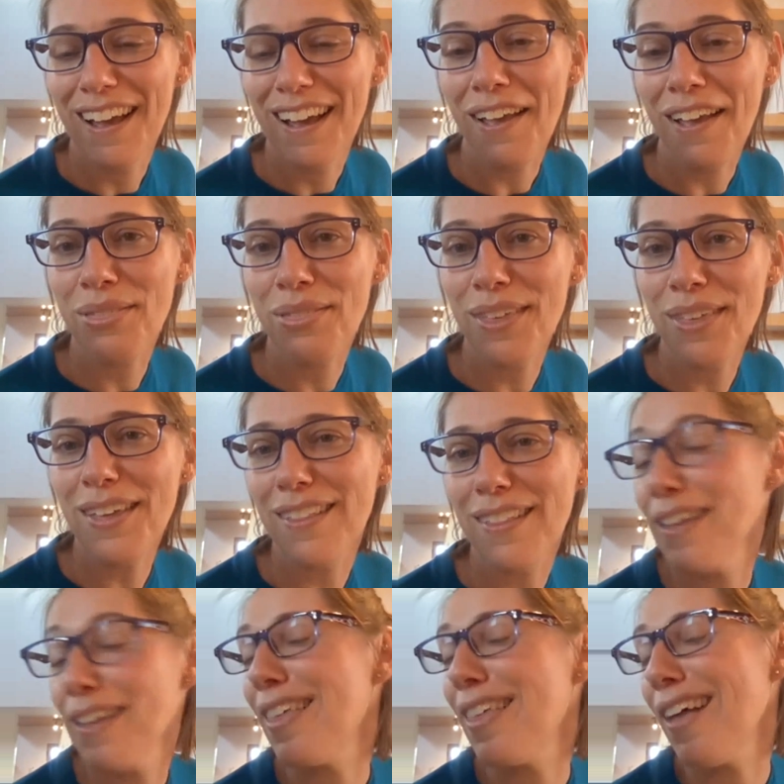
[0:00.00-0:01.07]
I think
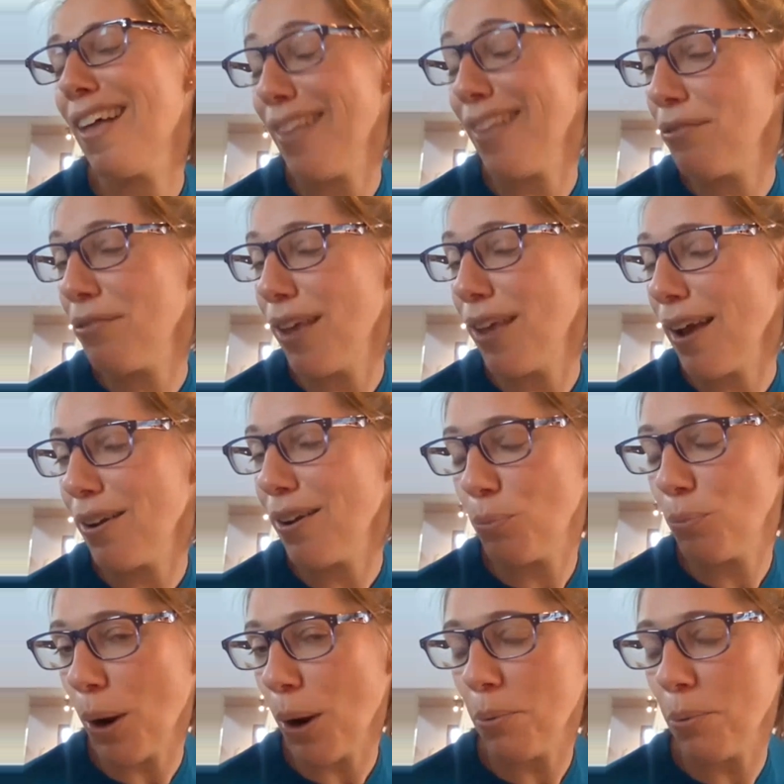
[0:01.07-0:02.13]
like that left side is
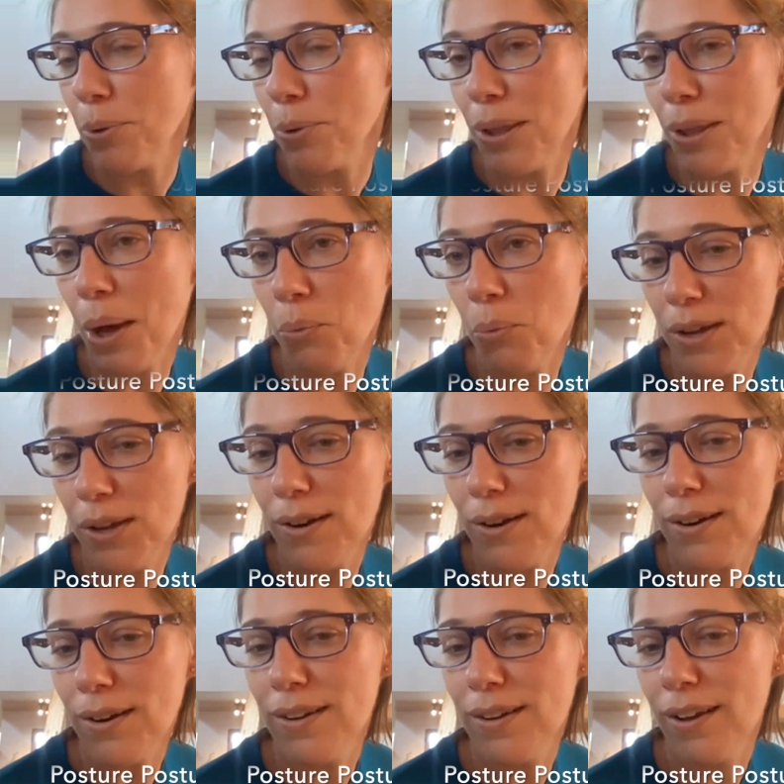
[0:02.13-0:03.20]
probably a lot
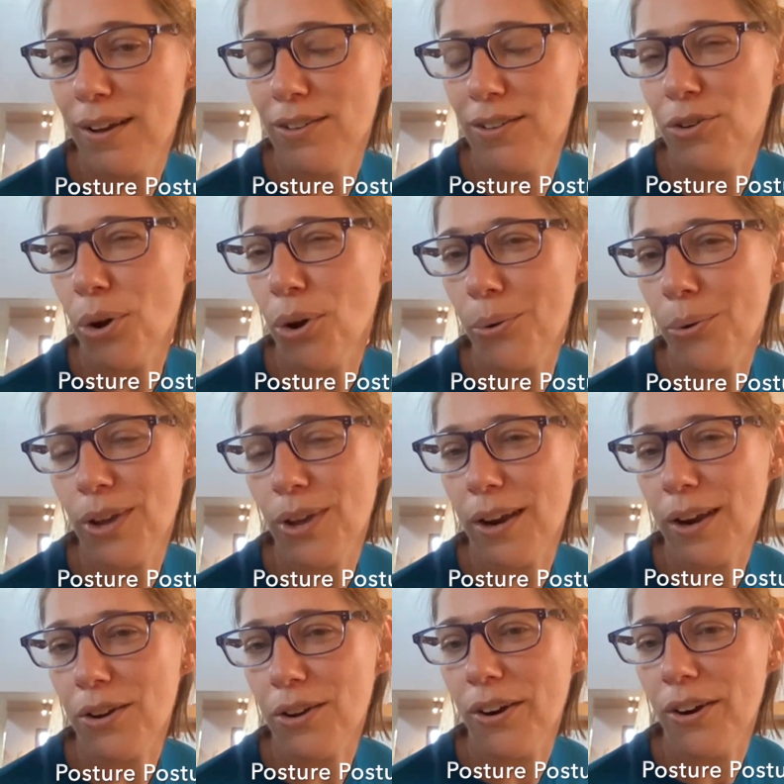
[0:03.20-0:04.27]
weaker because your toes
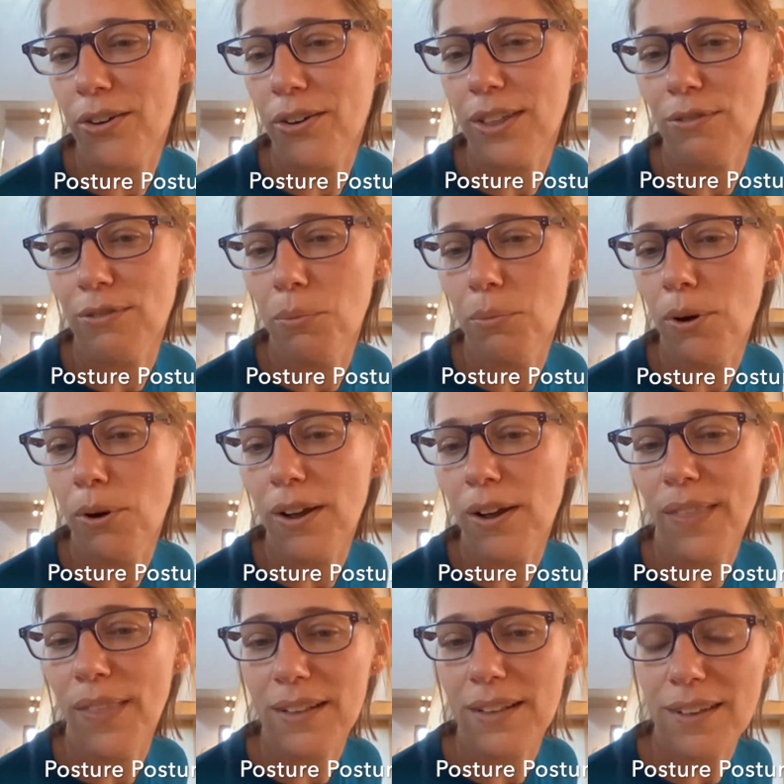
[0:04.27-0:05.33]
kind of curl even more
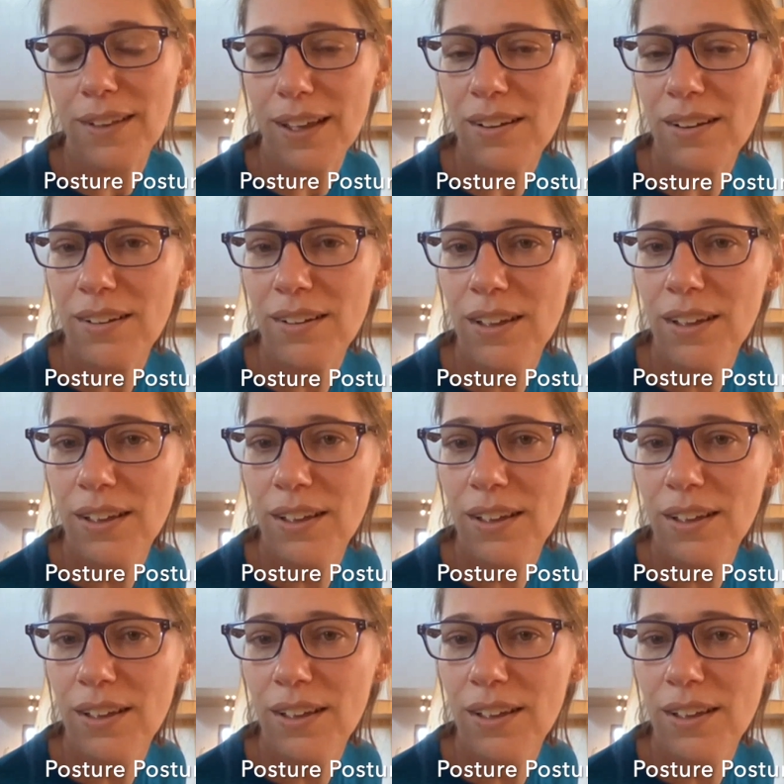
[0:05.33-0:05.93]
on that side.